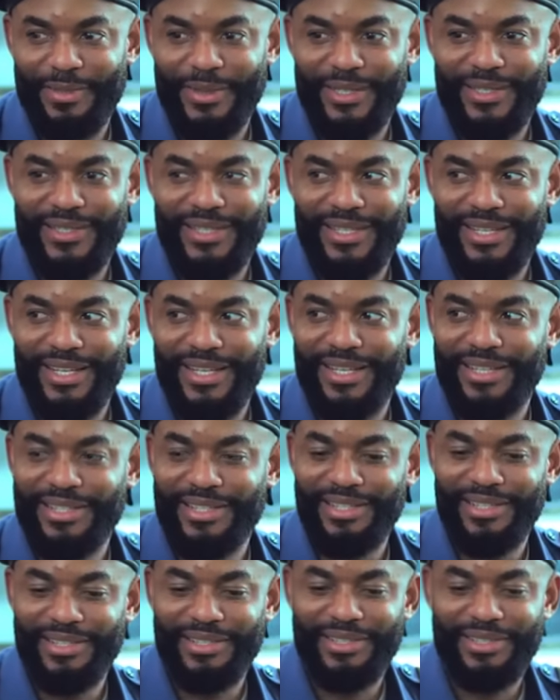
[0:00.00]
Miss Zina,
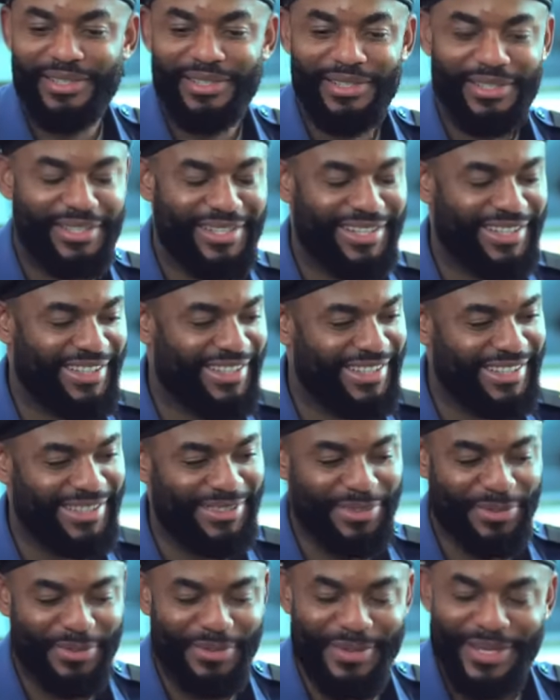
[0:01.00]
you're
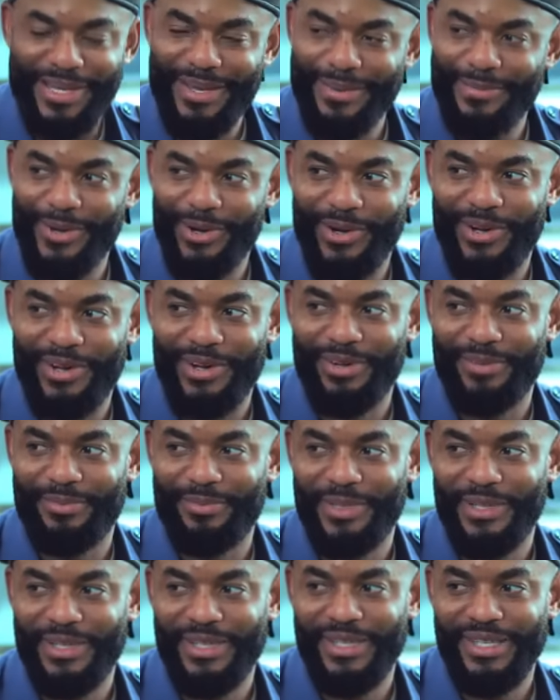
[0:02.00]
trying to make a mockery of
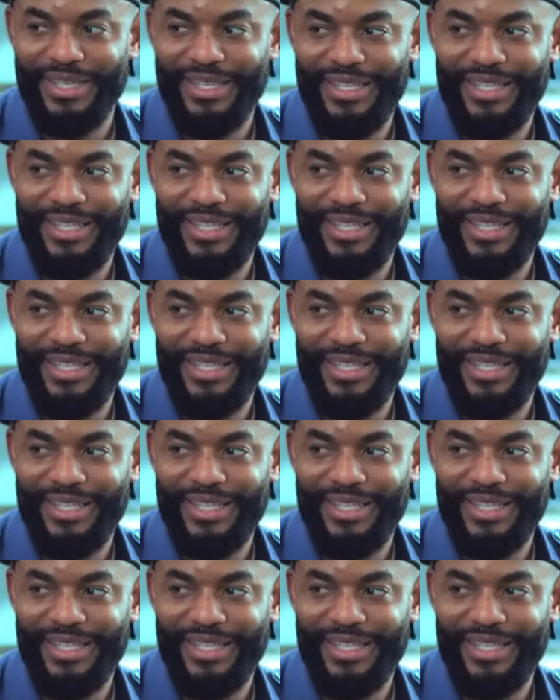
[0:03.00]
me.